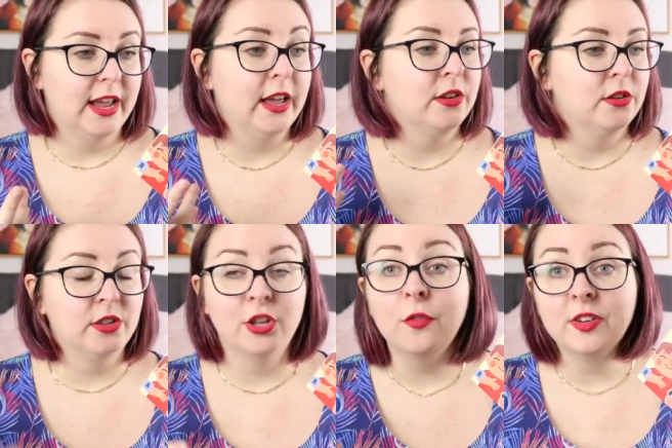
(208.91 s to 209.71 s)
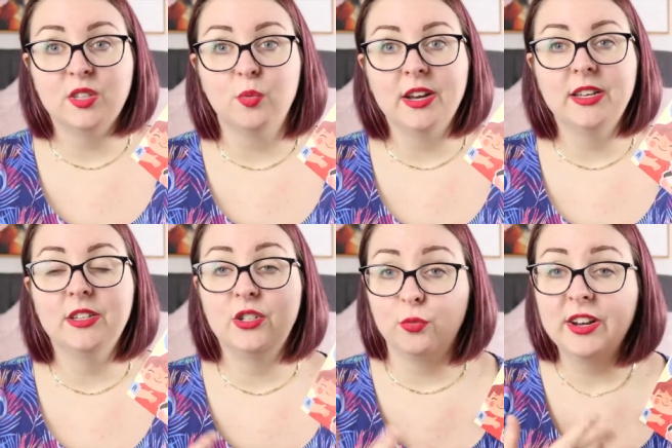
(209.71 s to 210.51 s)
And the obvious one
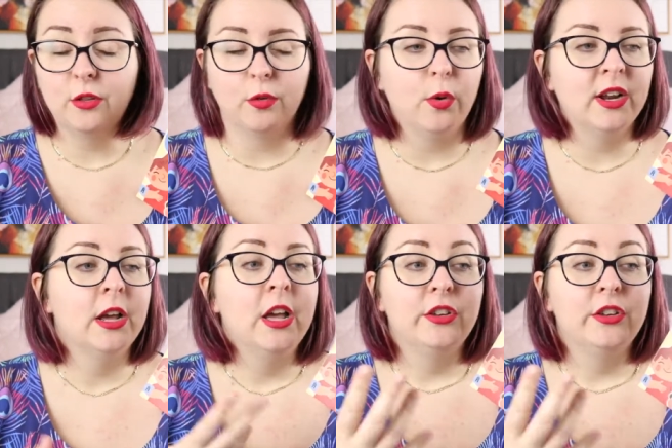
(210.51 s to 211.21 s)
is to read through it,